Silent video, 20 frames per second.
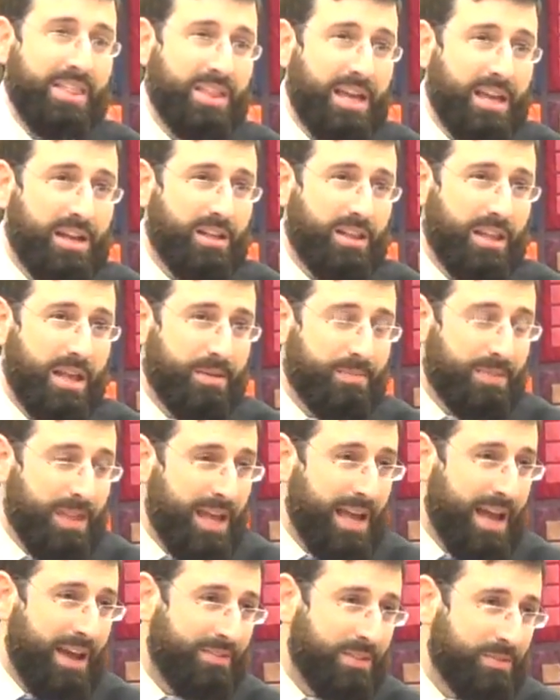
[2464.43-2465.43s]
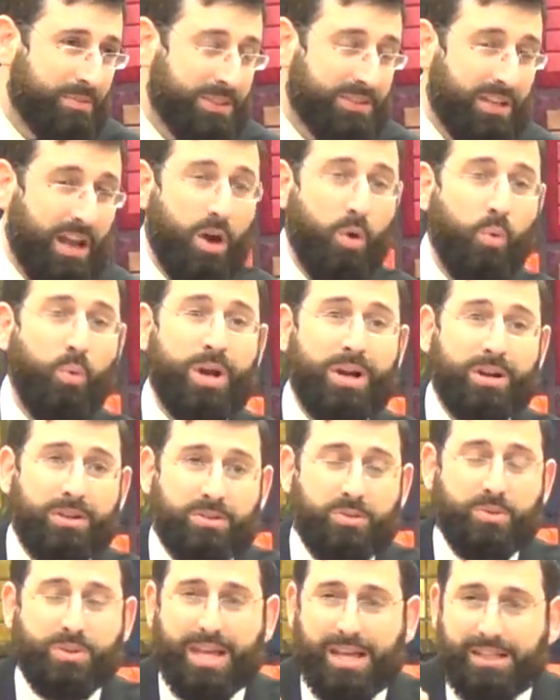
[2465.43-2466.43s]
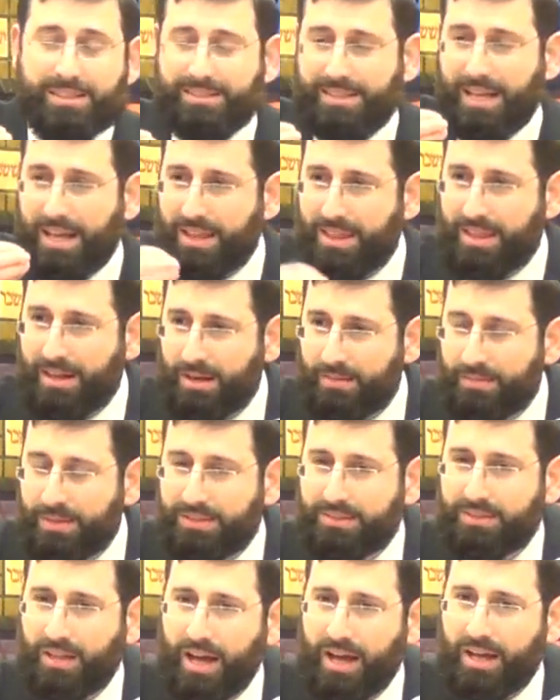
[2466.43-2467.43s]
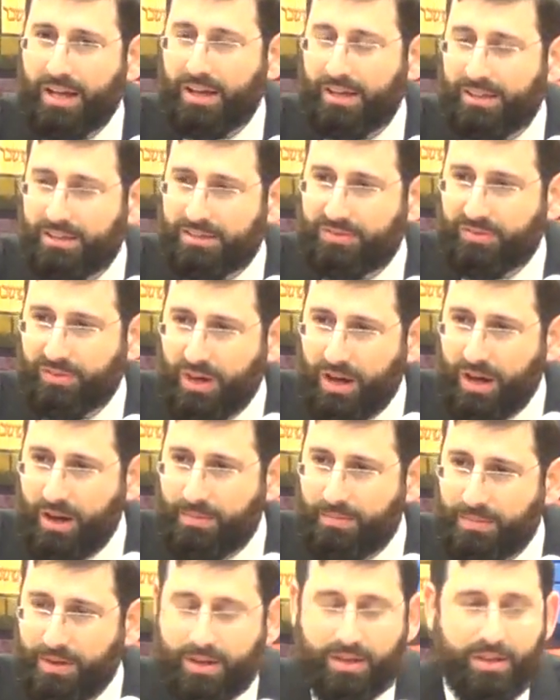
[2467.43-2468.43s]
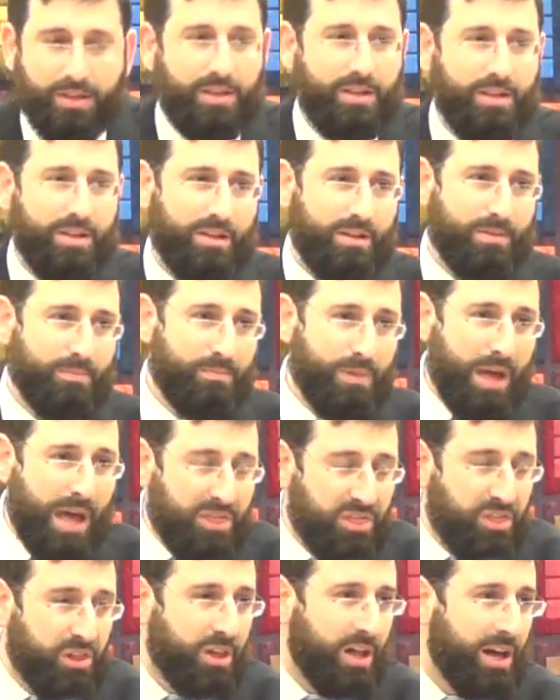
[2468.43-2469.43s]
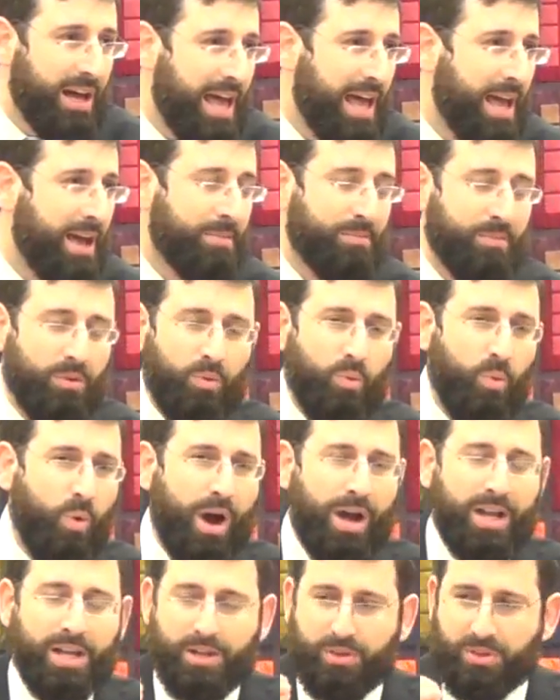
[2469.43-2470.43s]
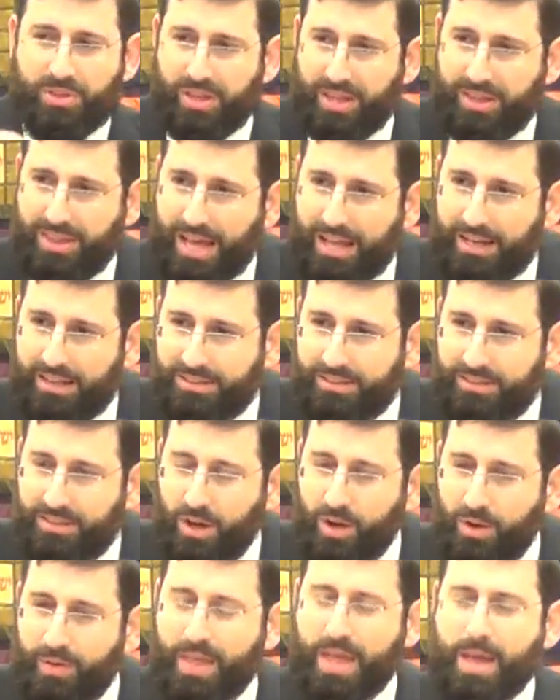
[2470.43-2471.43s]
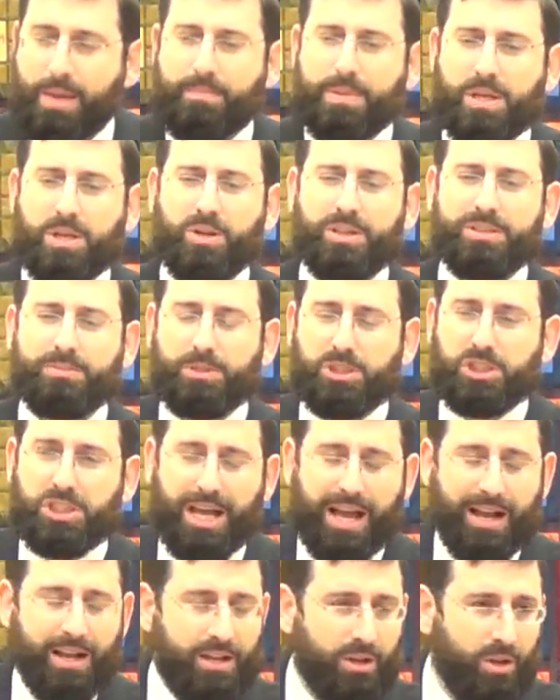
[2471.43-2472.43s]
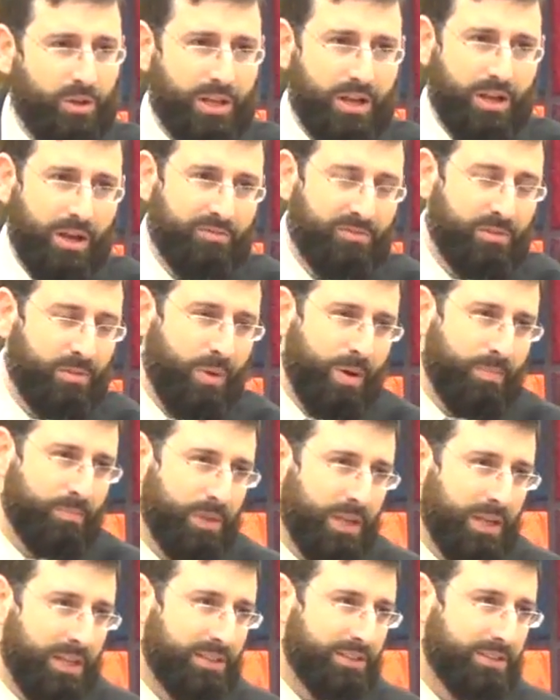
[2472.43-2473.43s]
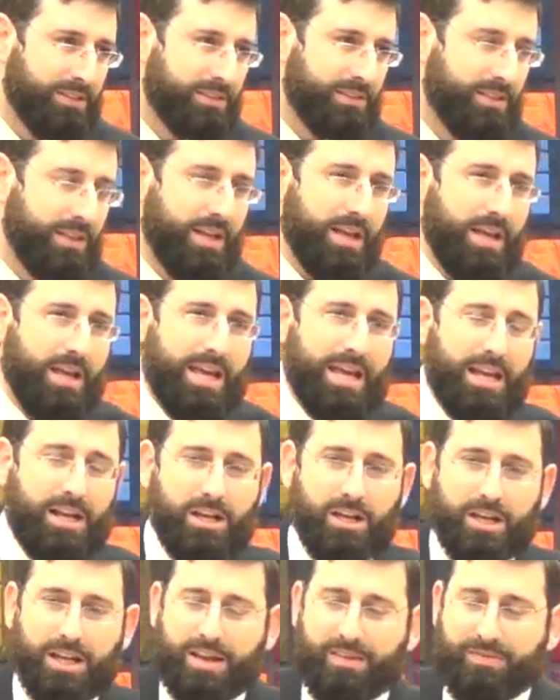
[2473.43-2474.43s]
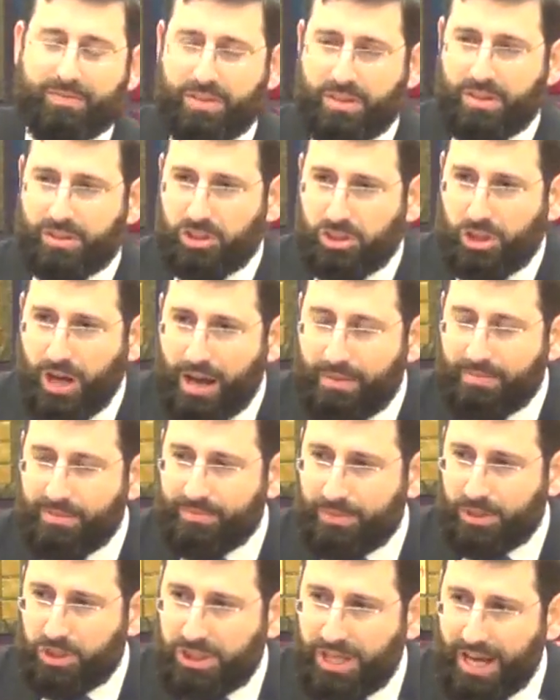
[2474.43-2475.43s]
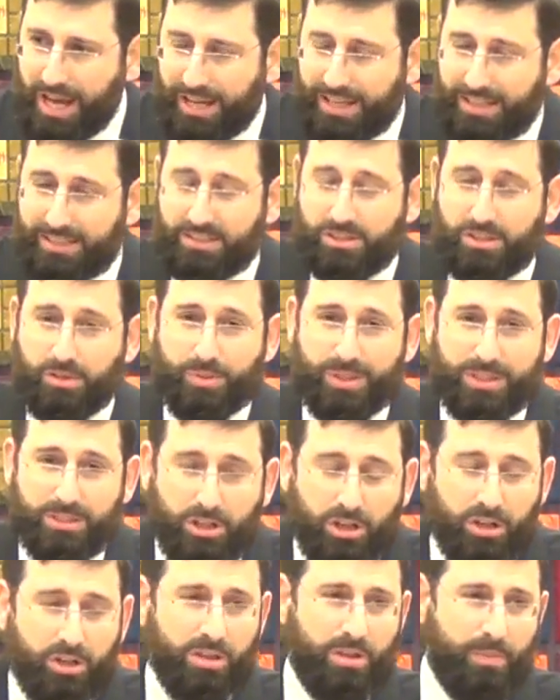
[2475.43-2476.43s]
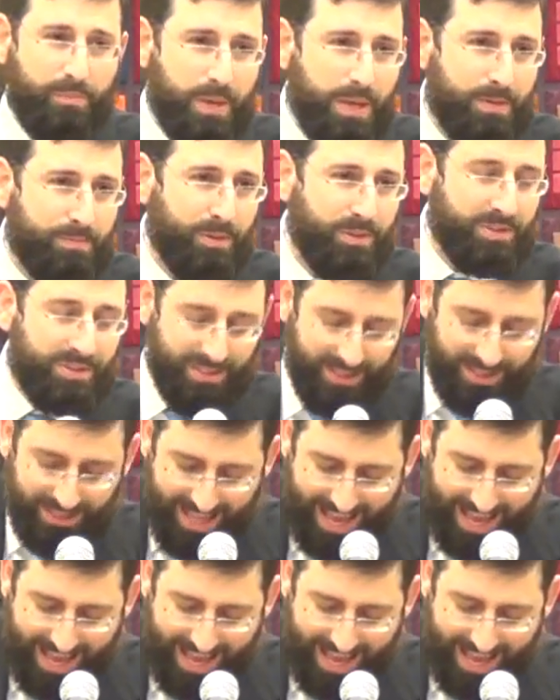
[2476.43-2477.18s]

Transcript: and they claim they have the Messiah, where do they say their Messiah is from? Bethlehem. Why do you think that is so? Because Mashiach can only come from one place. It could, if the job of Mashiach is to return the people to the